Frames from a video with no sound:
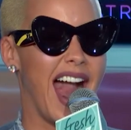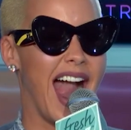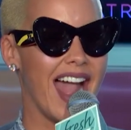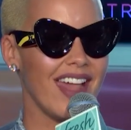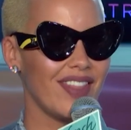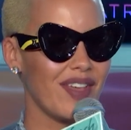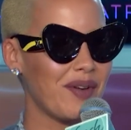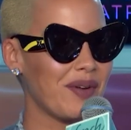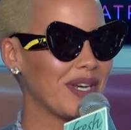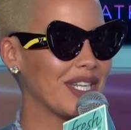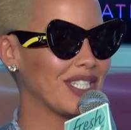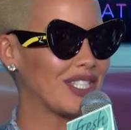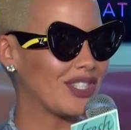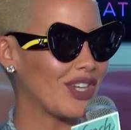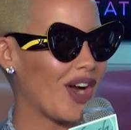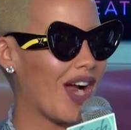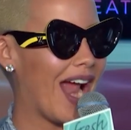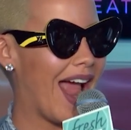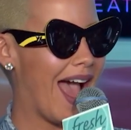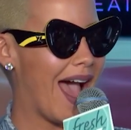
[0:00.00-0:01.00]
And then when it
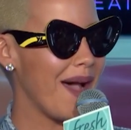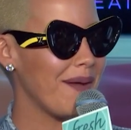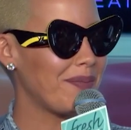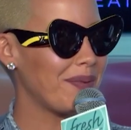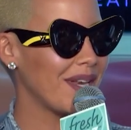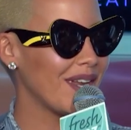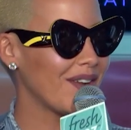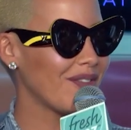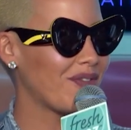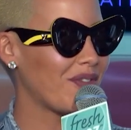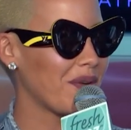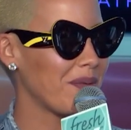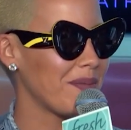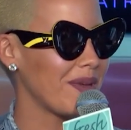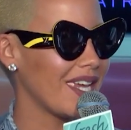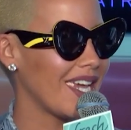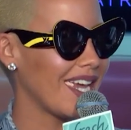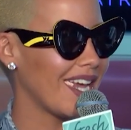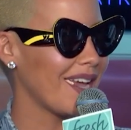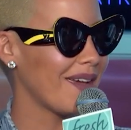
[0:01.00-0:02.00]
started happening for
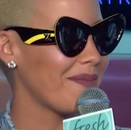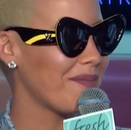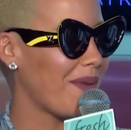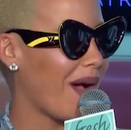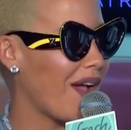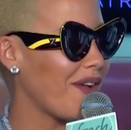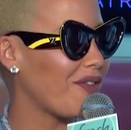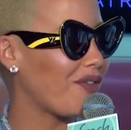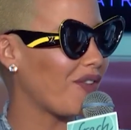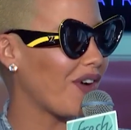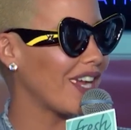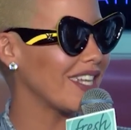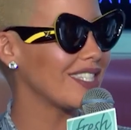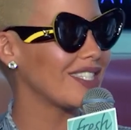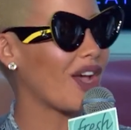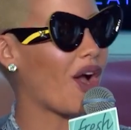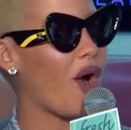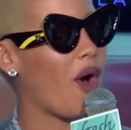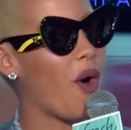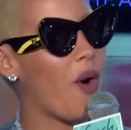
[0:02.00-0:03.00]
me, my
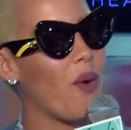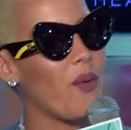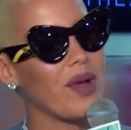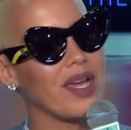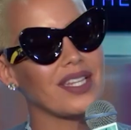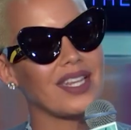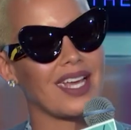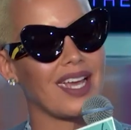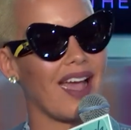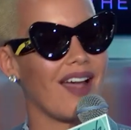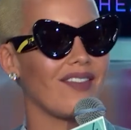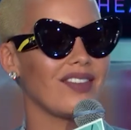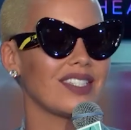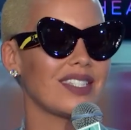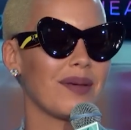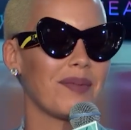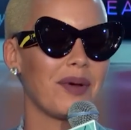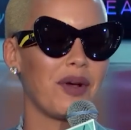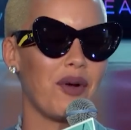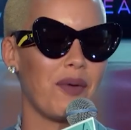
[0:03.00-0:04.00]
friends always like every
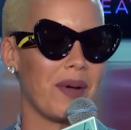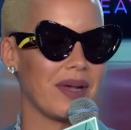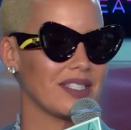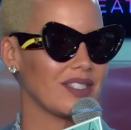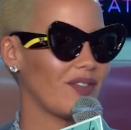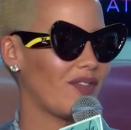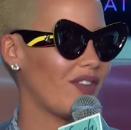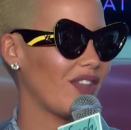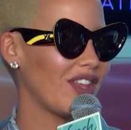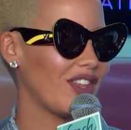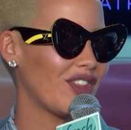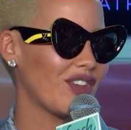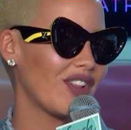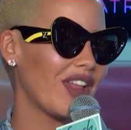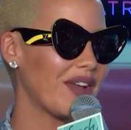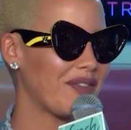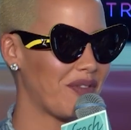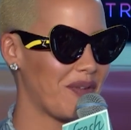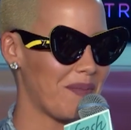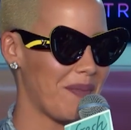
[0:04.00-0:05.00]
time I go back to Philly, they're
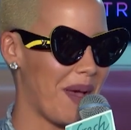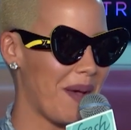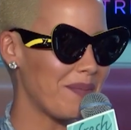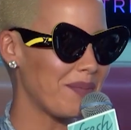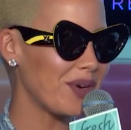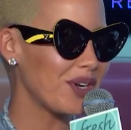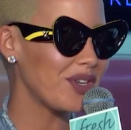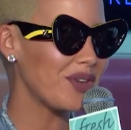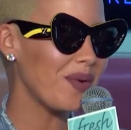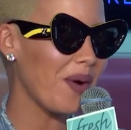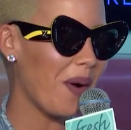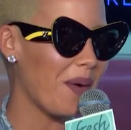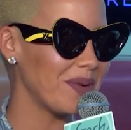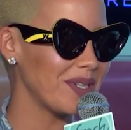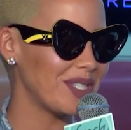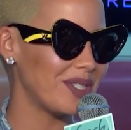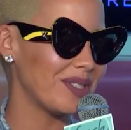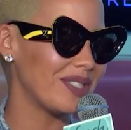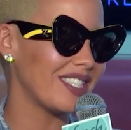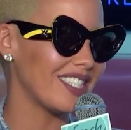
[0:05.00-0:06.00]
like, "Remember, you
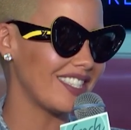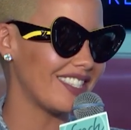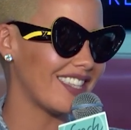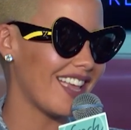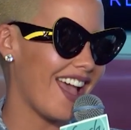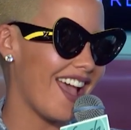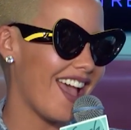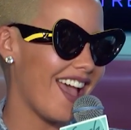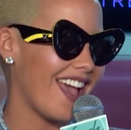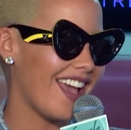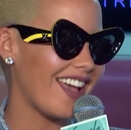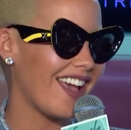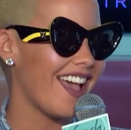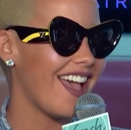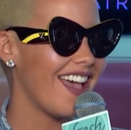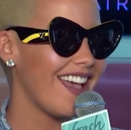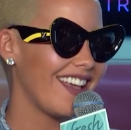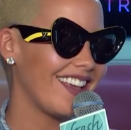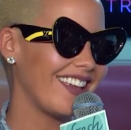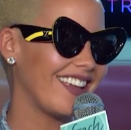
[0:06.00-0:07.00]
always used to say,
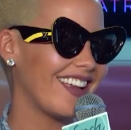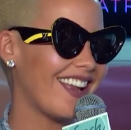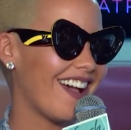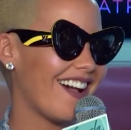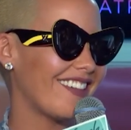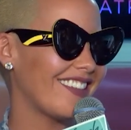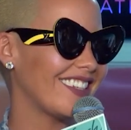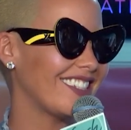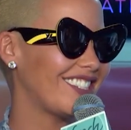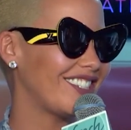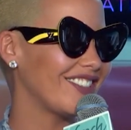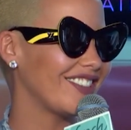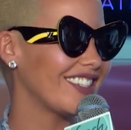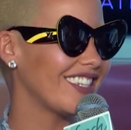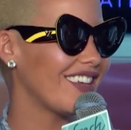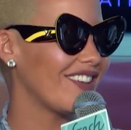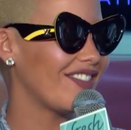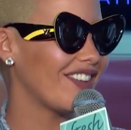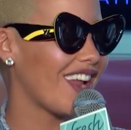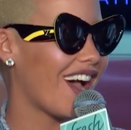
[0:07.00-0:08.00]
you know, that you would
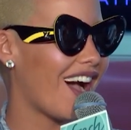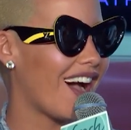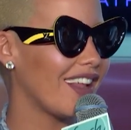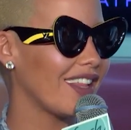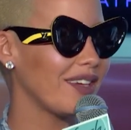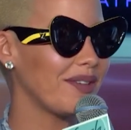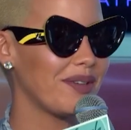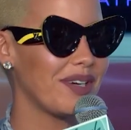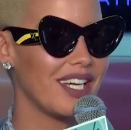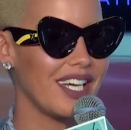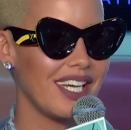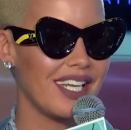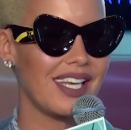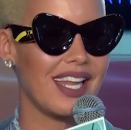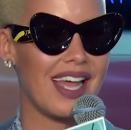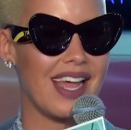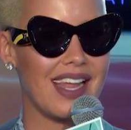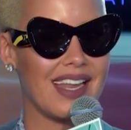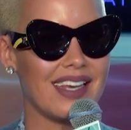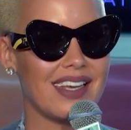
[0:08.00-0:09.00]
live in Hollywood,"
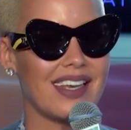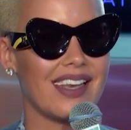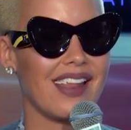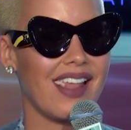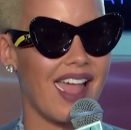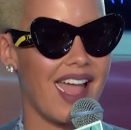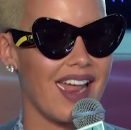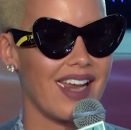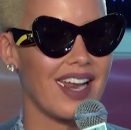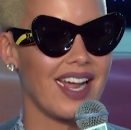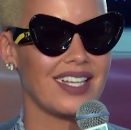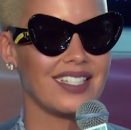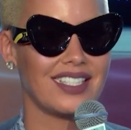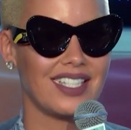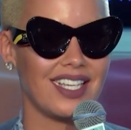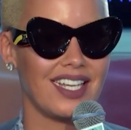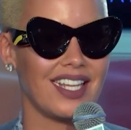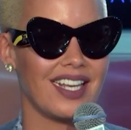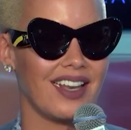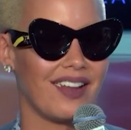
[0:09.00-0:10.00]
and and I
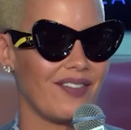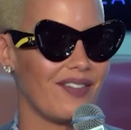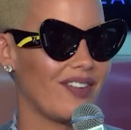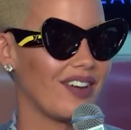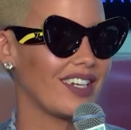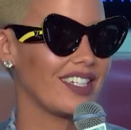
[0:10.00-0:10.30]
did. I